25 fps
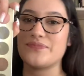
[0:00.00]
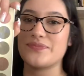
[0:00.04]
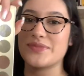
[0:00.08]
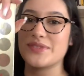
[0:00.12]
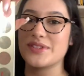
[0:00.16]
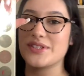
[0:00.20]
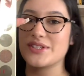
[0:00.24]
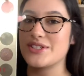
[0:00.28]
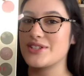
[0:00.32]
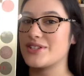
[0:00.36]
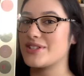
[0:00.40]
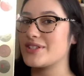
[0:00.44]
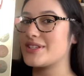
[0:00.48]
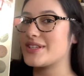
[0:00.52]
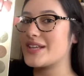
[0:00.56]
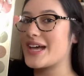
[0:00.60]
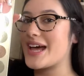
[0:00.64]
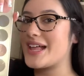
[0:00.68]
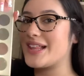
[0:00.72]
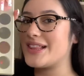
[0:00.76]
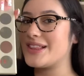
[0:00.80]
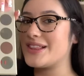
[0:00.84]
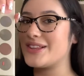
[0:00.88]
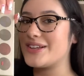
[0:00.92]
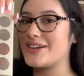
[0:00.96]
Just
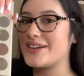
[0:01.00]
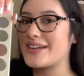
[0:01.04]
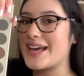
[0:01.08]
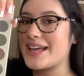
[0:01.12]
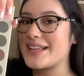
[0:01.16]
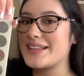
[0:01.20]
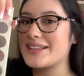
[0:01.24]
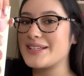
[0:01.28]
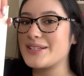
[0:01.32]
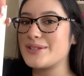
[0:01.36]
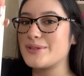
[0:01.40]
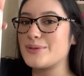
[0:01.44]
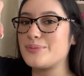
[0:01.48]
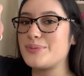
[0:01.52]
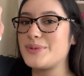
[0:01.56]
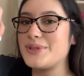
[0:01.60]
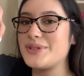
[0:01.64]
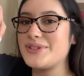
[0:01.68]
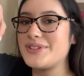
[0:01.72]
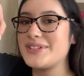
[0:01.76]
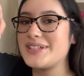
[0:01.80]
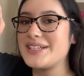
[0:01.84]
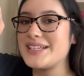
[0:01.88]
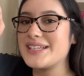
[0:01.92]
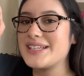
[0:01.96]
look at this
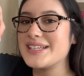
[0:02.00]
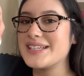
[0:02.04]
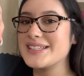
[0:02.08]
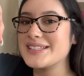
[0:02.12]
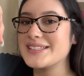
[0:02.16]
beauty.